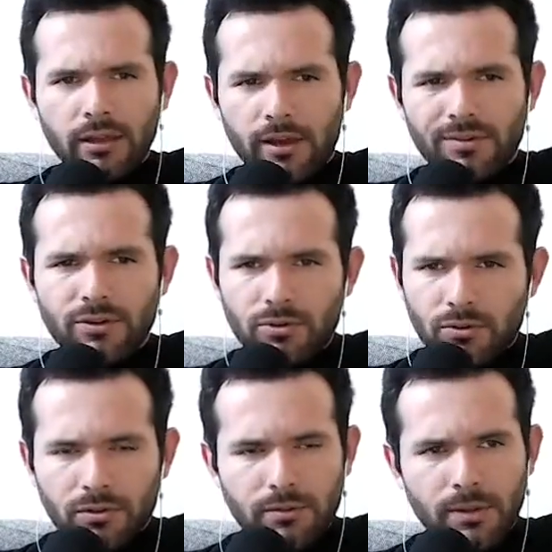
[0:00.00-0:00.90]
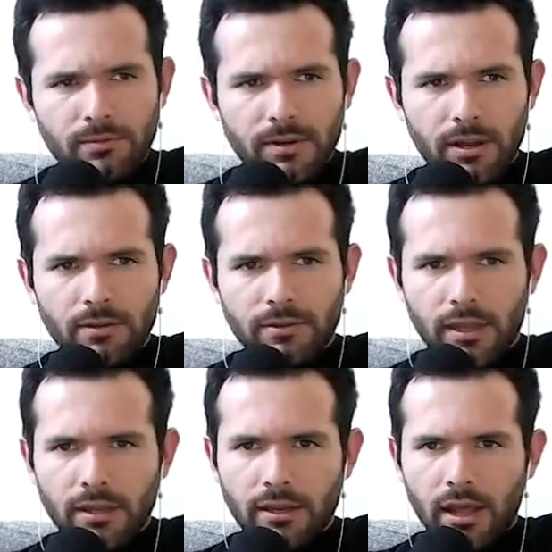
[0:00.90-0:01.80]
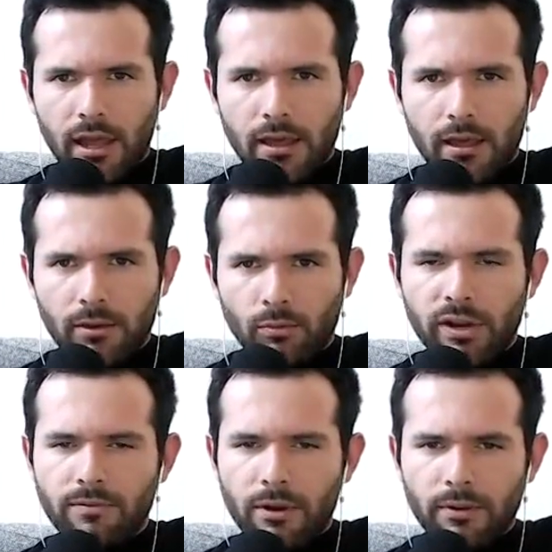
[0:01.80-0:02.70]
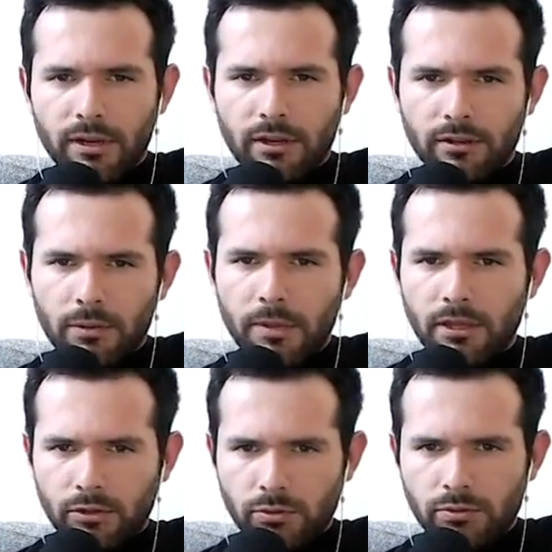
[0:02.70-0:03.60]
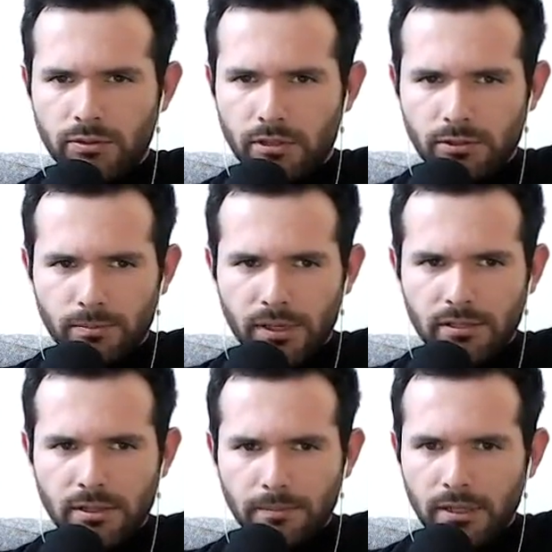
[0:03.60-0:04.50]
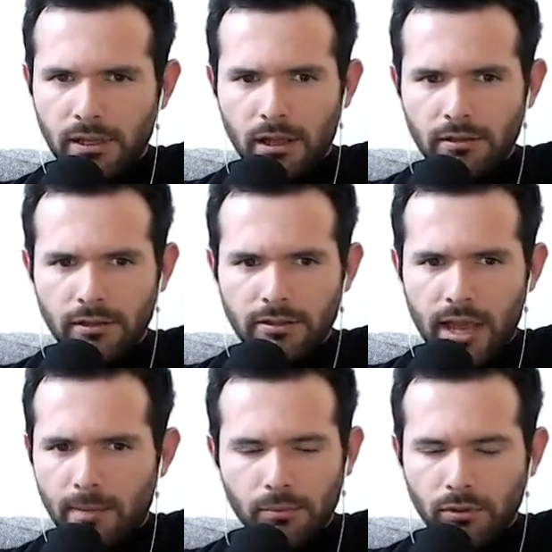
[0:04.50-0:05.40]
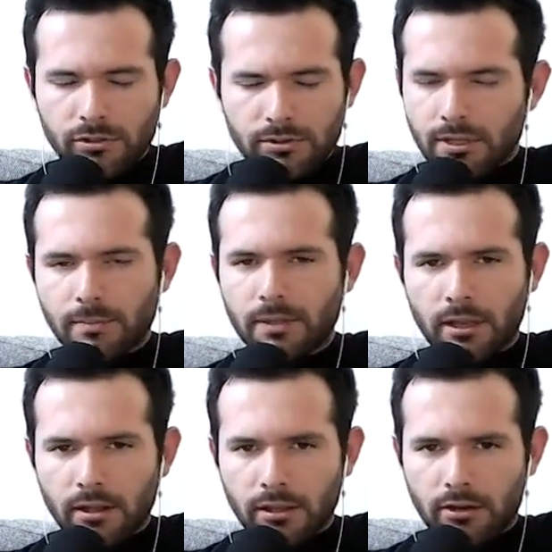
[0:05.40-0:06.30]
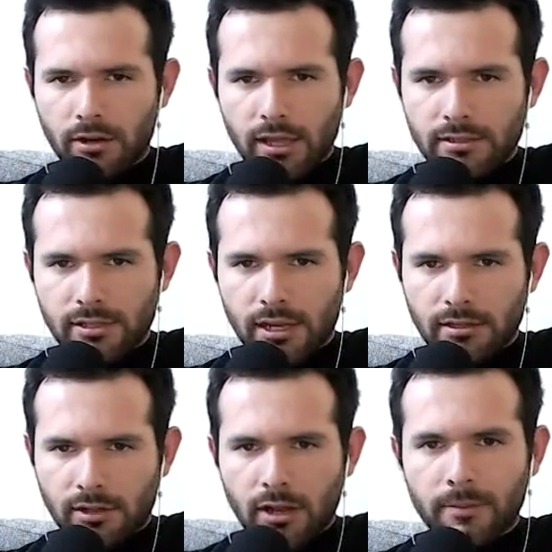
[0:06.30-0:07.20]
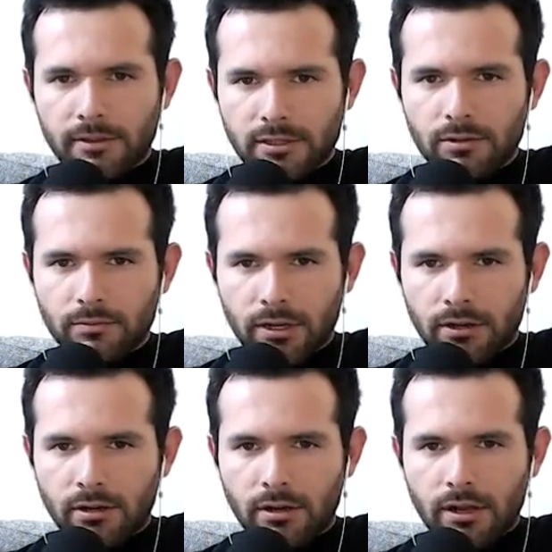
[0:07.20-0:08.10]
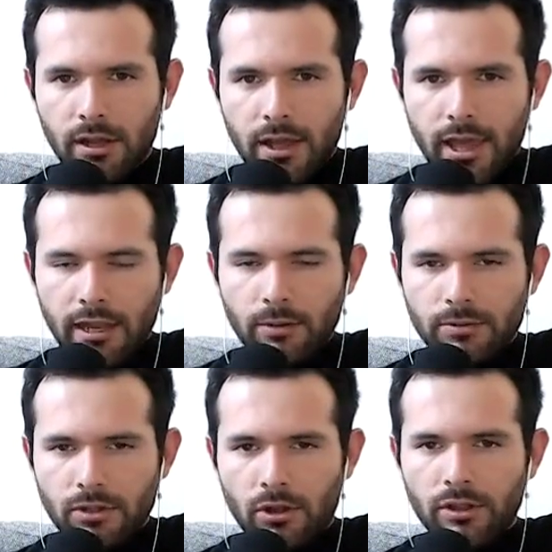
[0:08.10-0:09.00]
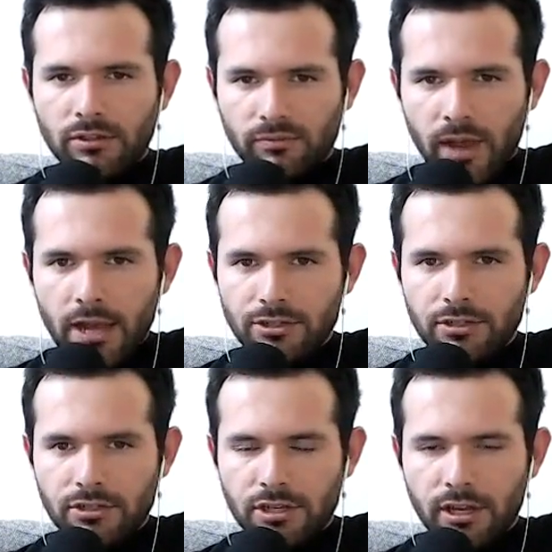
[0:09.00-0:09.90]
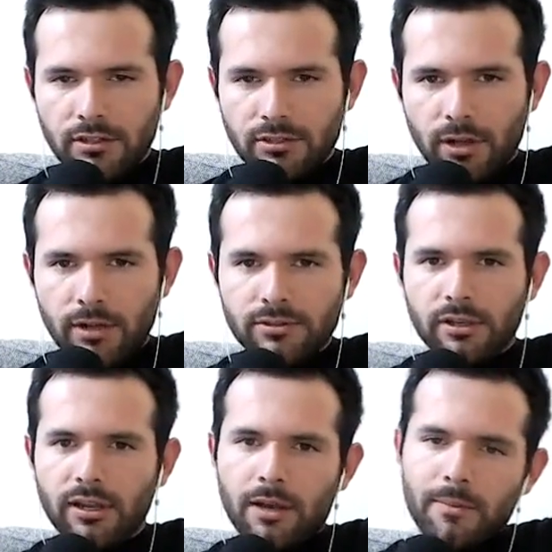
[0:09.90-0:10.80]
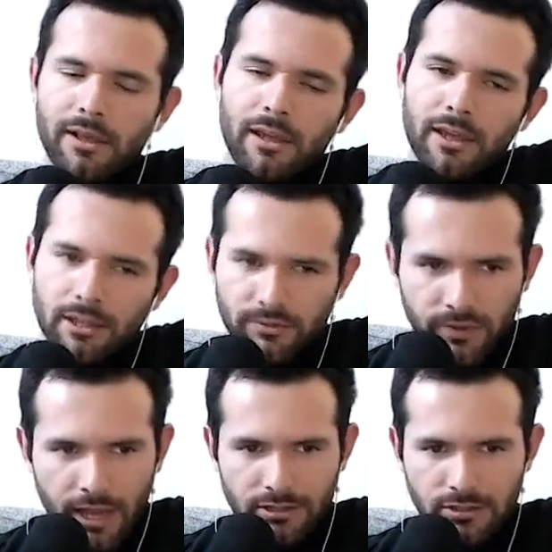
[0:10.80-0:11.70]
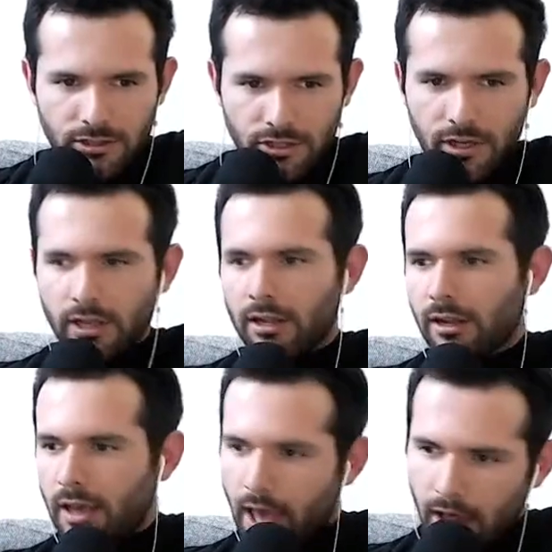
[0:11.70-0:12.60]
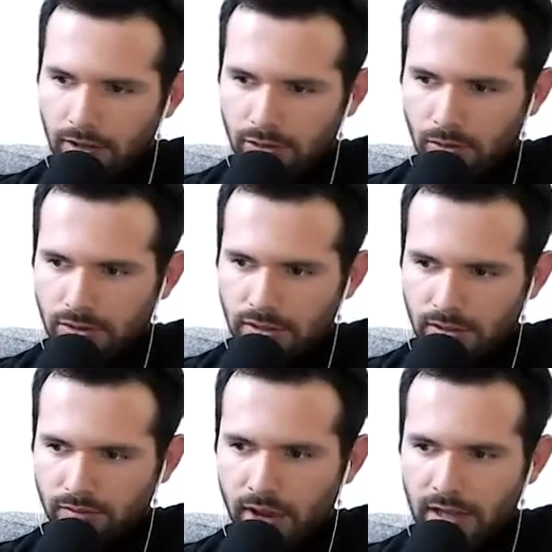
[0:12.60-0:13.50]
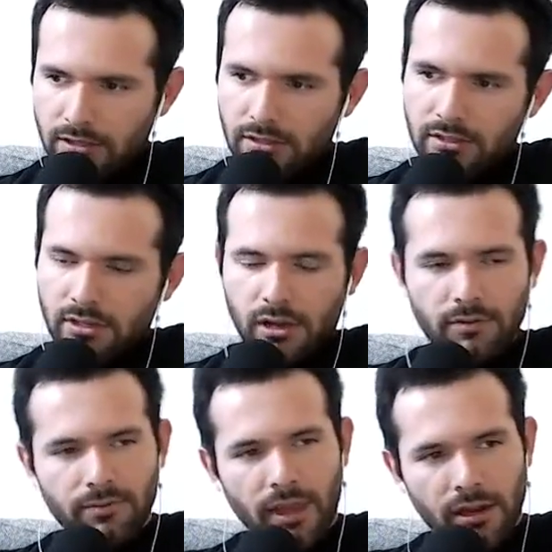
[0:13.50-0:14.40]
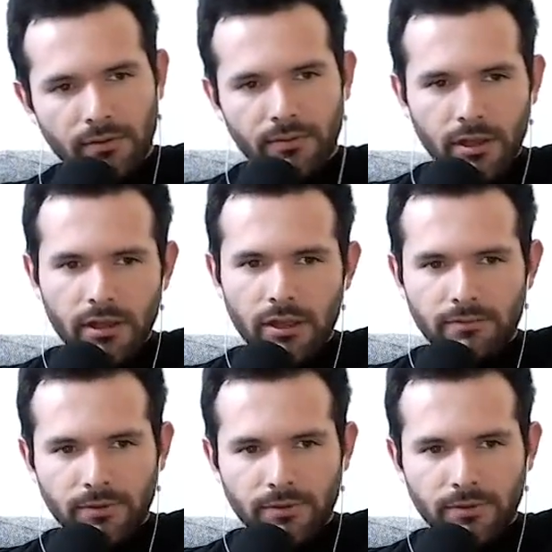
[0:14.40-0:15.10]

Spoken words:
would Google him every now and then, and whenever I would hear there'd be something on the tabloids or something on the internet talking about Dylan Rieder, and it was all his fashion shit. So I was looking up his fashion shit, Alex Olsen's fashion stuff, and if